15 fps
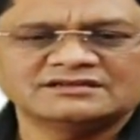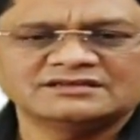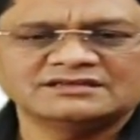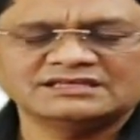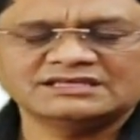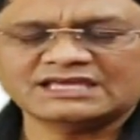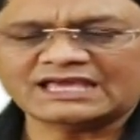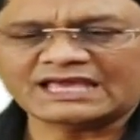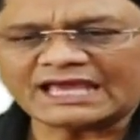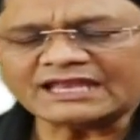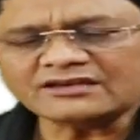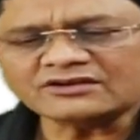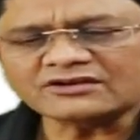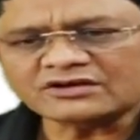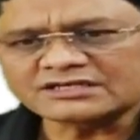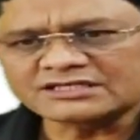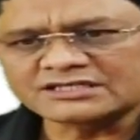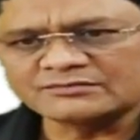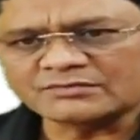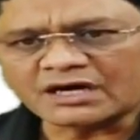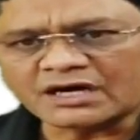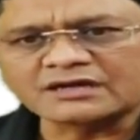He cannot
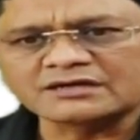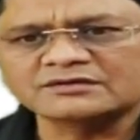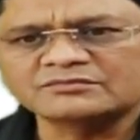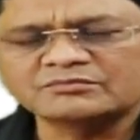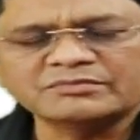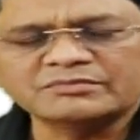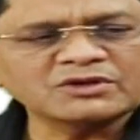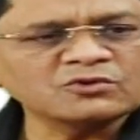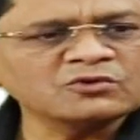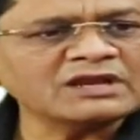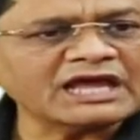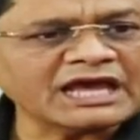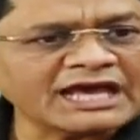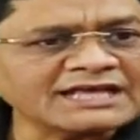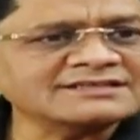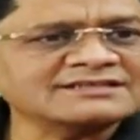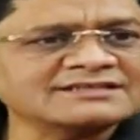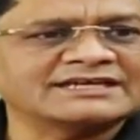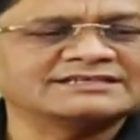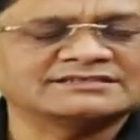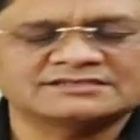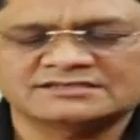demand parole as
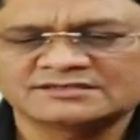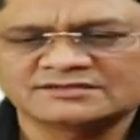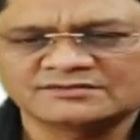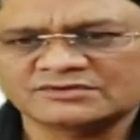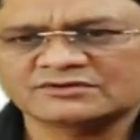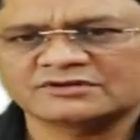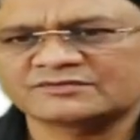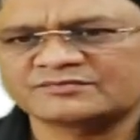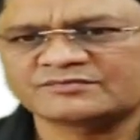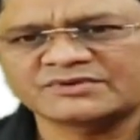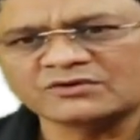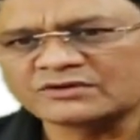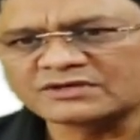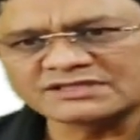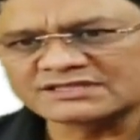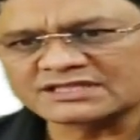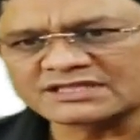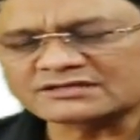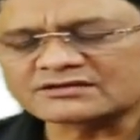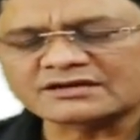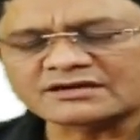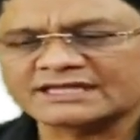right because parole is not
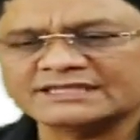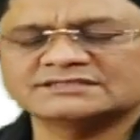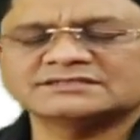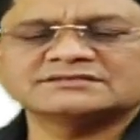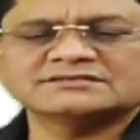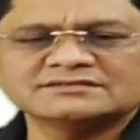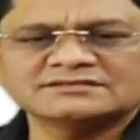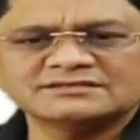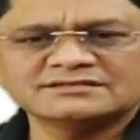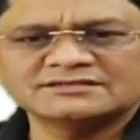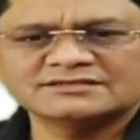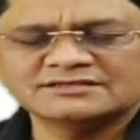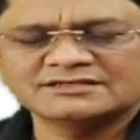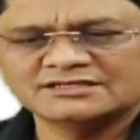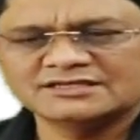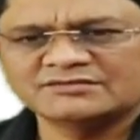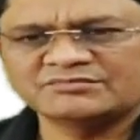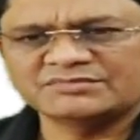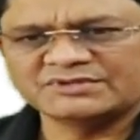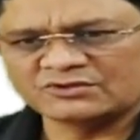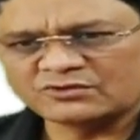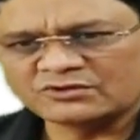right.
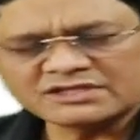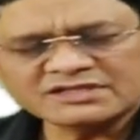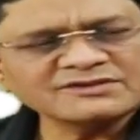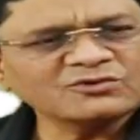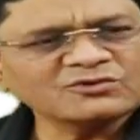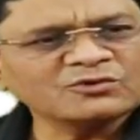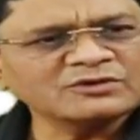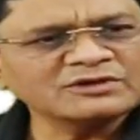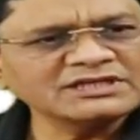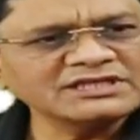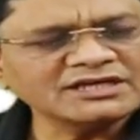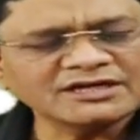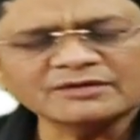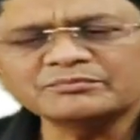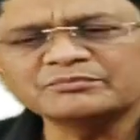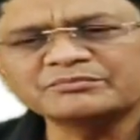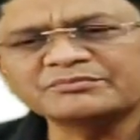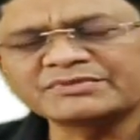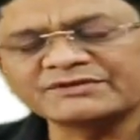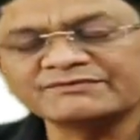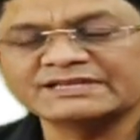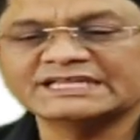Parole is only a
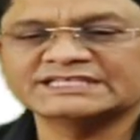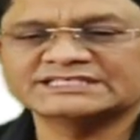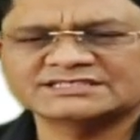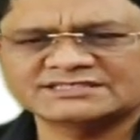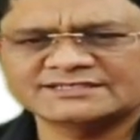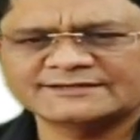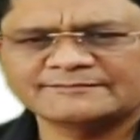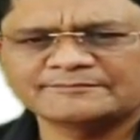privilege.